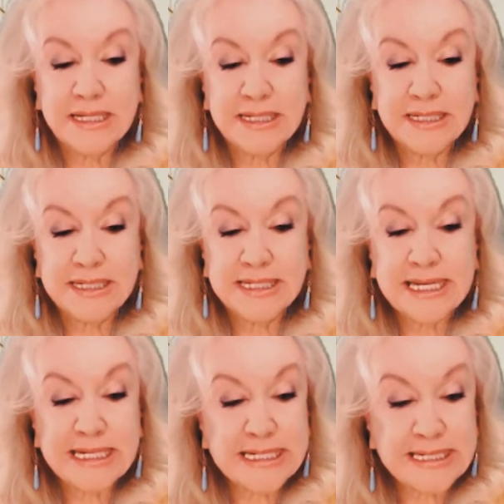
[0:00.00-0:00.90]

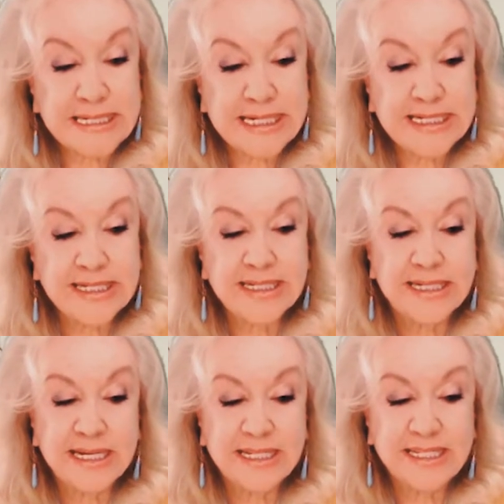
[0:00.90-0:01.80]
skin diseases
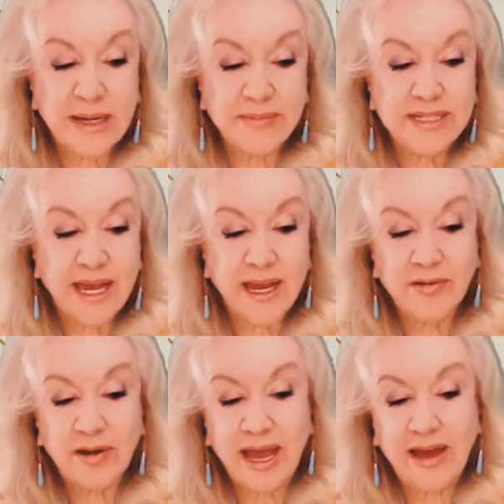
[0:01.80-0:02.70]
in sub
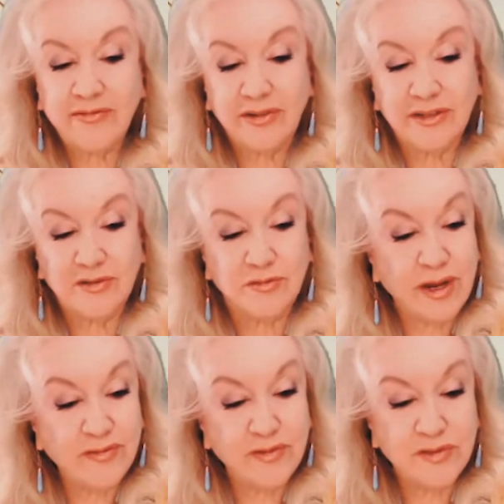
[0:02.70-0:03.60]
Saharan African
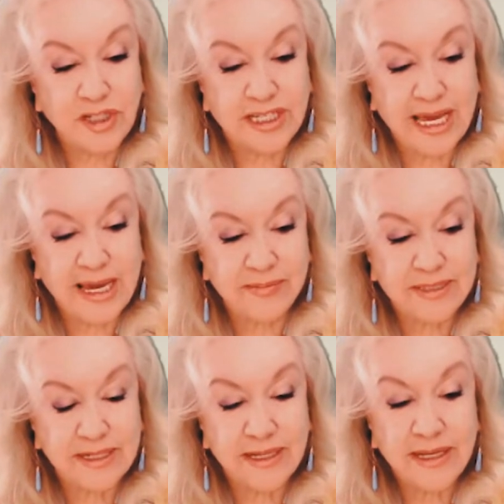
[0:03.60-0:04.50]
refugee
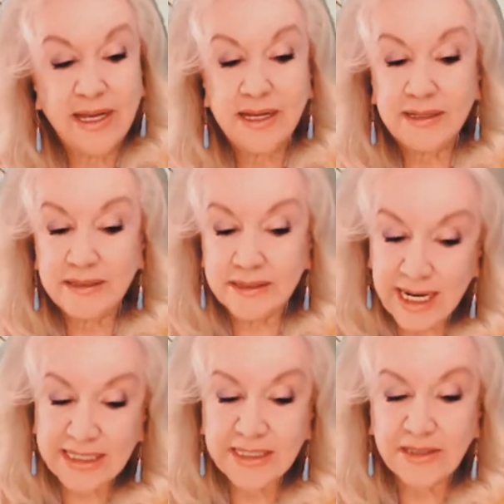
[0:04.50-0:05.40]
camps,
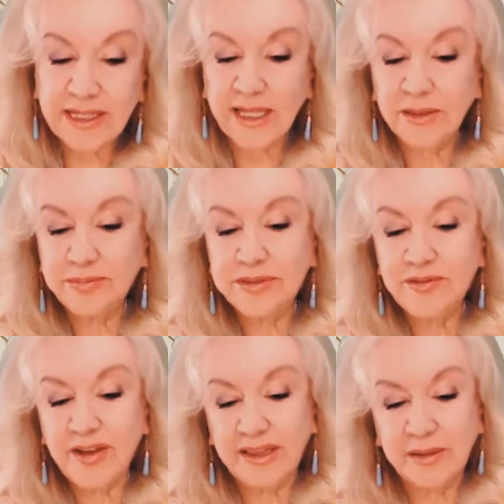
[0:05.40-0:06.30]
Daniel helped
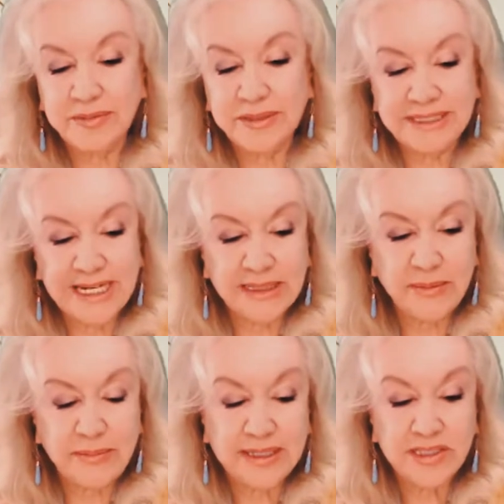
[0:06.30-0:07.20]
develop the
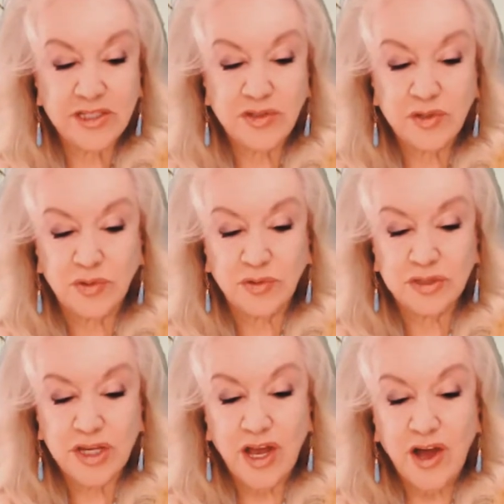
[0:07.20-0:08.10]
telemedicine
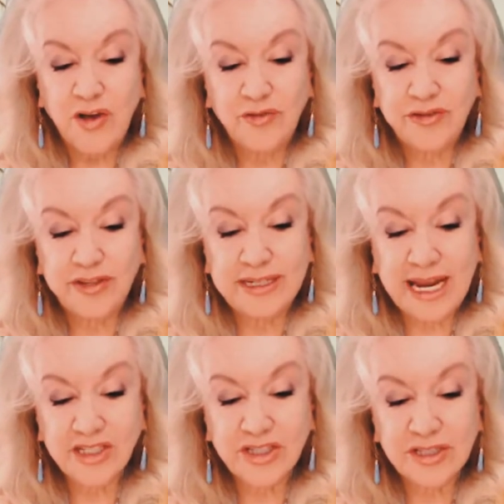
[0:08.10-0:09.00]
tools for the
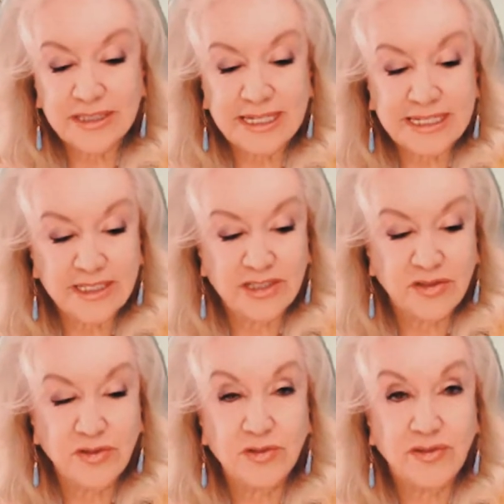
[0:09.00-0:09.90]
National
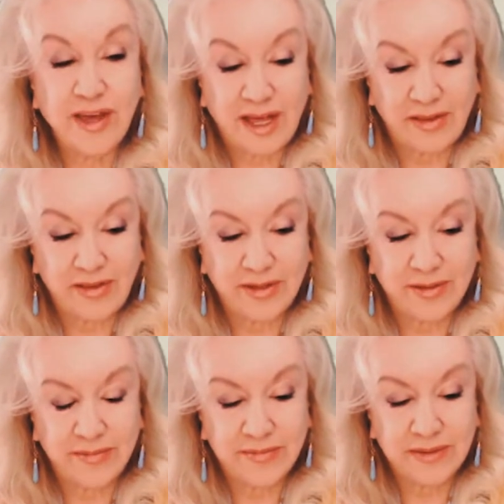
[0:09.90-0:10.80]
Institute of Health.
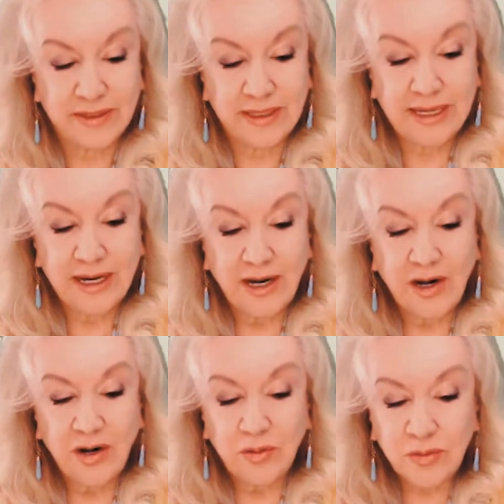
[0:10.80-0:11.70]

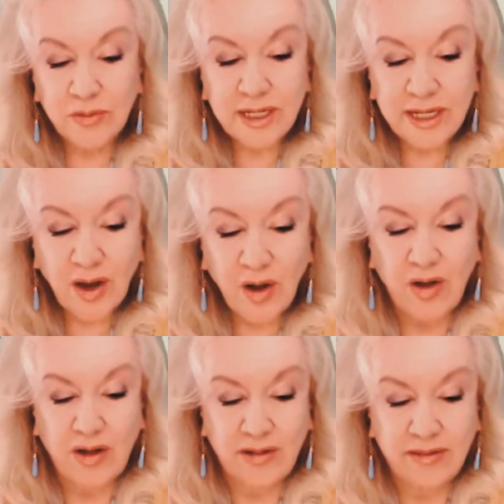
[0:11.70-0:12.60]
Early
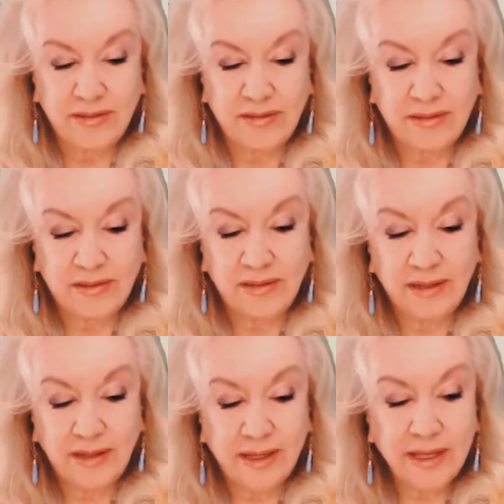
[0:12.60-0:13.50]
on
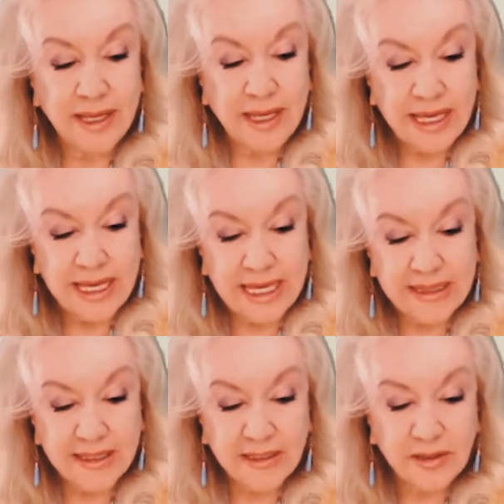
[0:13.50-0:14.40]

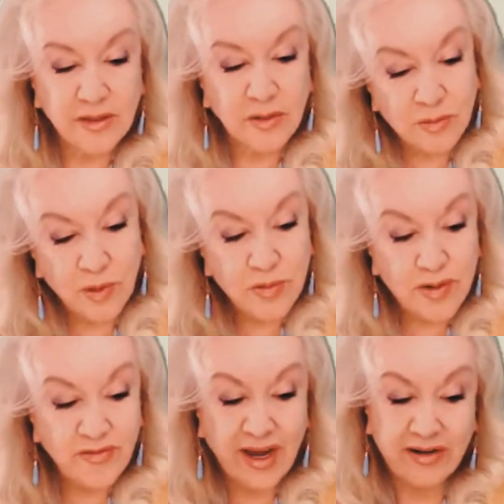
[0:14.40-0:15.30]
in the
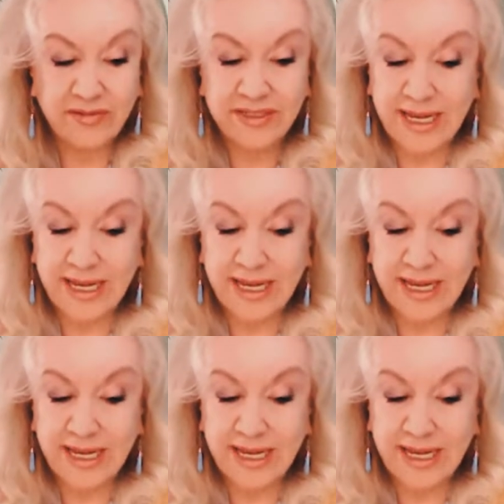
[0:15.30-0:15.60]
coronavirus